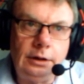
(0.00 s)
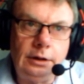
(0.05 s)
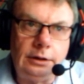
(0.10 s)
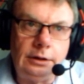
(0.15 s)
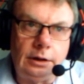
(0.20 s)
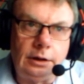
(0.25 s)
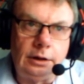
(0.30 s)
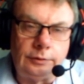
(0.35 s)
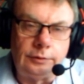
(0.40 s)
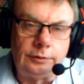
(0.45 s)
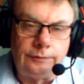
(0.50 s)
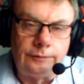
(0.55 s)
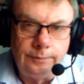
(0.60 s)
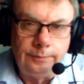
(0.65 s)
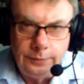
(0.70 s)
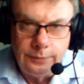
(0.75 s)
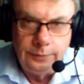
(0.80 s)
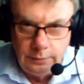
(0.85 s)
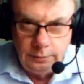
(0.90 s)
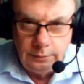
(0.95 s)
in terms of
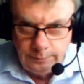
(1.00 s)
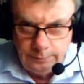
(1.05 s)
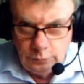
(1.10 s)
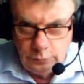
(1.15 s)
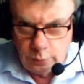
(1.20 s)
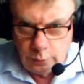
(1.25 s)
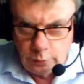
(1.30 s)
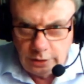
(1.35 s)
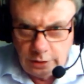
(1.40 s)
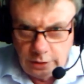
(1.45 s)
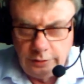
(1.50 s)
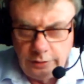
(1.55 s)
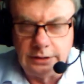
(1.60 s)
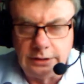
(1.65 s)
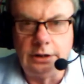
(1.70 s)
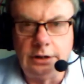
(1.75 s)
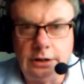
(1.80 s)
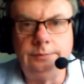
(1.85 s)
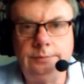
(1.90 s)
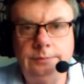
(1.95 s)

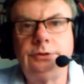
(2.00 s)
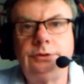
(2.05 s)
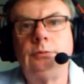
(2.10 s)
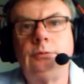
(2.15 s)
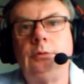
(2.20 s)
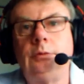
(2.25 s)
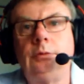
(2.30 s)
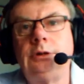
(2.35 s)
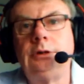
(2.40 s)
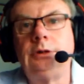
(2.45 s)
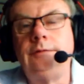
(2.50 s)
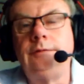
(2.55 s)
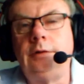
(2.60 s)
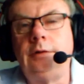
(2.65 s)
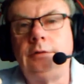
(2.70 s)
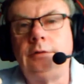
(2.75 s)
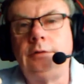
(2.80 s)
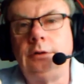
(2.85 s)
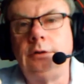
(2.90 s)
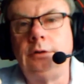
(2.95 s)
query times, we want to
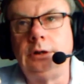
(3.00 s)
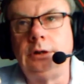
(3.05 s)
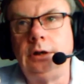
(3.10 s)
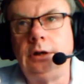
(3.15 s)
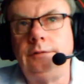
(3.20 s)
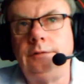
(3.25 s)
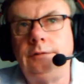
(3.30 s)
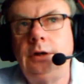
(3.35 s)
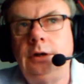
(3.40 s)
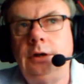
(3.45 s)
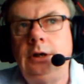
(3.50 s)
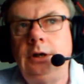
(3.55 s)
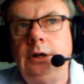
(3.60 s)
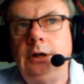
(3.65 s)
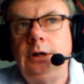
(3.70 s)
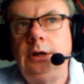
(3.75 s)
have everything kind of